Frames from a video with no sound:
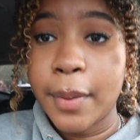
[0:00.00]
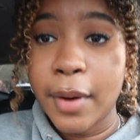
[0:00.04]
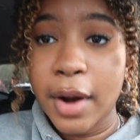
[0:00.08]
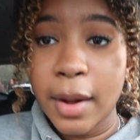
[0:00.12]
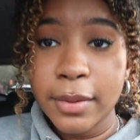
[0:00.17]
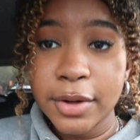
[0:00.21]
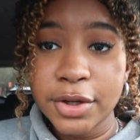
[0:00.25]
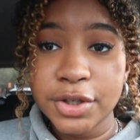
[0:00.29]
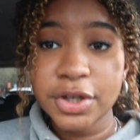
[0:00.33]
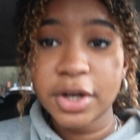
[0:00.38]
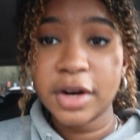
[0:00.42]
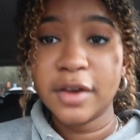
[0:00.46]
I
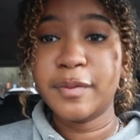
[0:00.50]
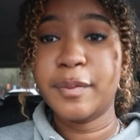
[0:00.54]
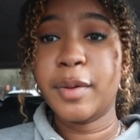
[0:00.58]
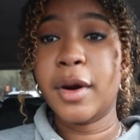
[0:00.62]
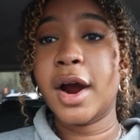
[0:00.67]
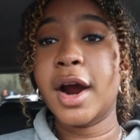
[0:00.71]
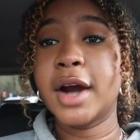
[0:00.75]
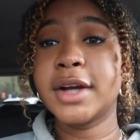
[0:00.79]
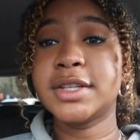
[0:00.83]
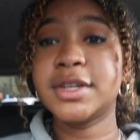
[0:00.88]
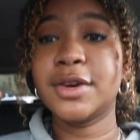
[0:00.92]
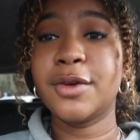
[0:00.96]
probably should have
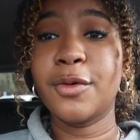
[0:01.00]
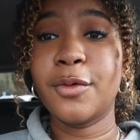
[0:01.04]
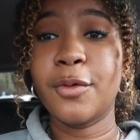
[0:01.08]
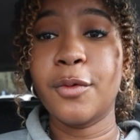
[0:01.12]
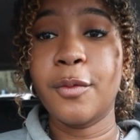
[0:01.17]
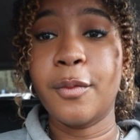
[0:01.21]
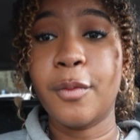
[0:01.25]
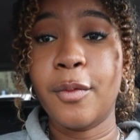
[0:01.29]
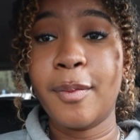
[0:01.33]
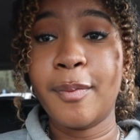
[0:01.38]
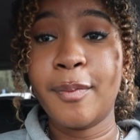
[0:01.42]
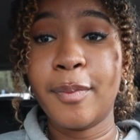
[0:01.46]
parked in a
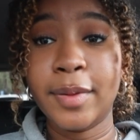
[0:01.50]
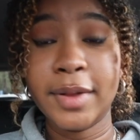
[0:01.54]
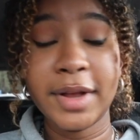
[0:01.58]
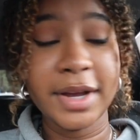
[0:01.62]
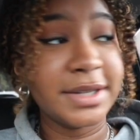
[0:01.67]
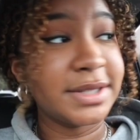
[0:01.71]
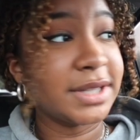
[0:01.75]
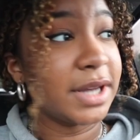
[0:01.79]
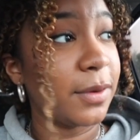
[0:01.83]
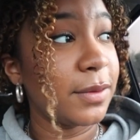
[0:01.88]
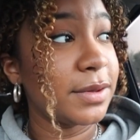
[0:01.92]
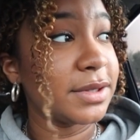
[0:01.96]

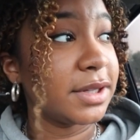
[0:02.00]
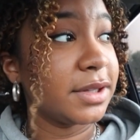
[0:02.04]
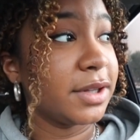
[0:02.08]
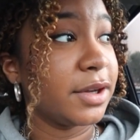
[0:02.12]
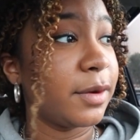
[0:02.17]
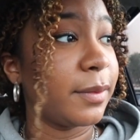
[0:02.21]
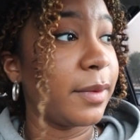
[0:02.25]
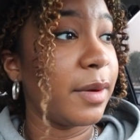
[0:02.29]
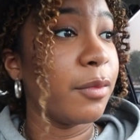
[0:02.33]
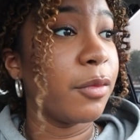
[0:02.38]
place that was a little